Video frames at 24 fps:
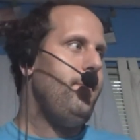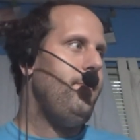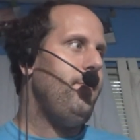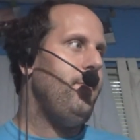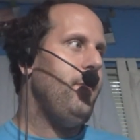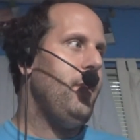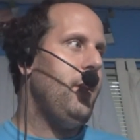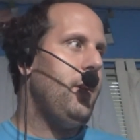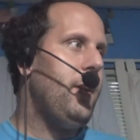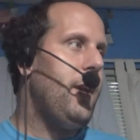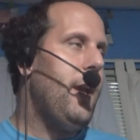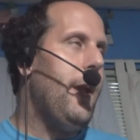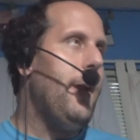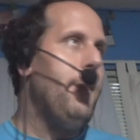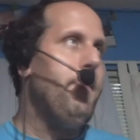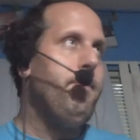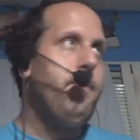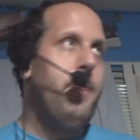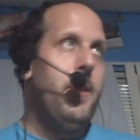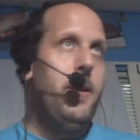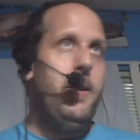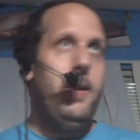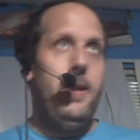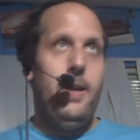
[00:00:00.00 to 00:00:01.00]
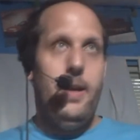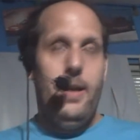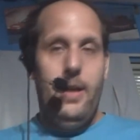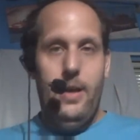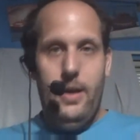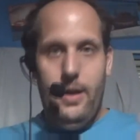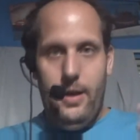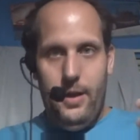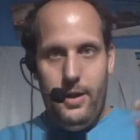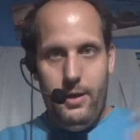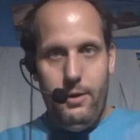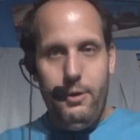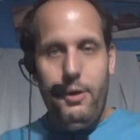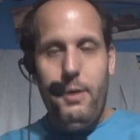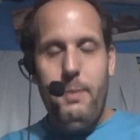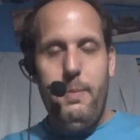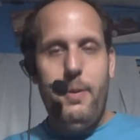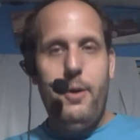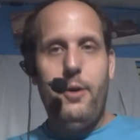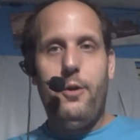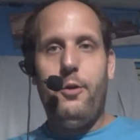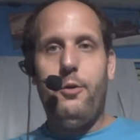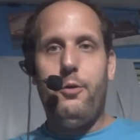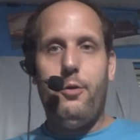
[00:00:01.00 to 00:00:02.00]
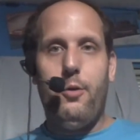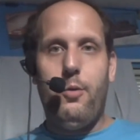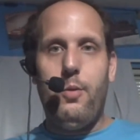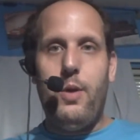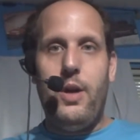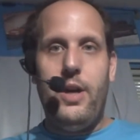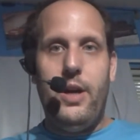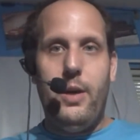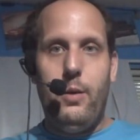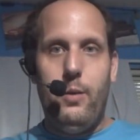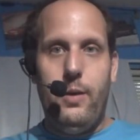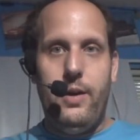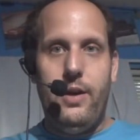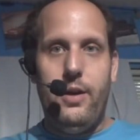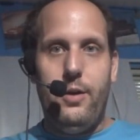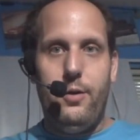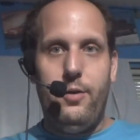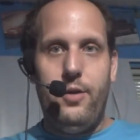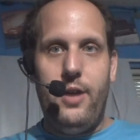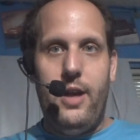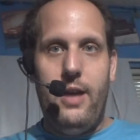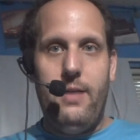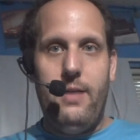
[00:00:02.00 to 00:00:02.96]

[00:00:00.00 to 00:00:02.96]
Okay? Their computers were running Windows 7.